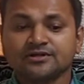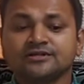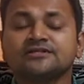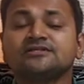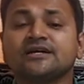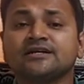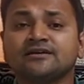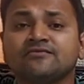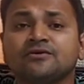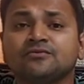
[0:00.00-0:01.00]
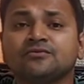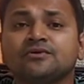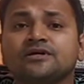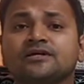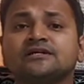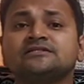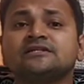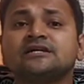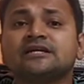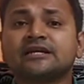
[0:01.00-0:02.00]
This interview is
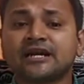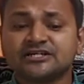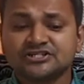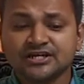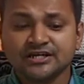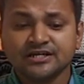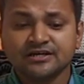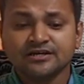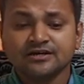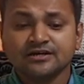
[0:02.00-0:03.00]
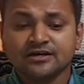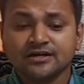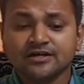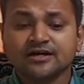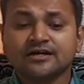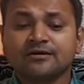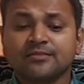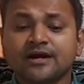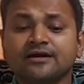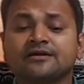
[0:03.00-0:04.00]
traditionally conducted
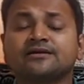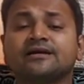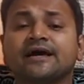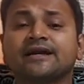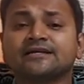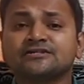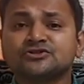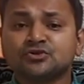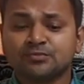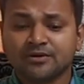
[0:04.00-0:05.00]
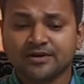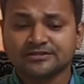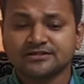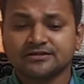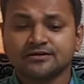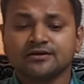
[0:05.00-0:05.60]
by a direct supervisor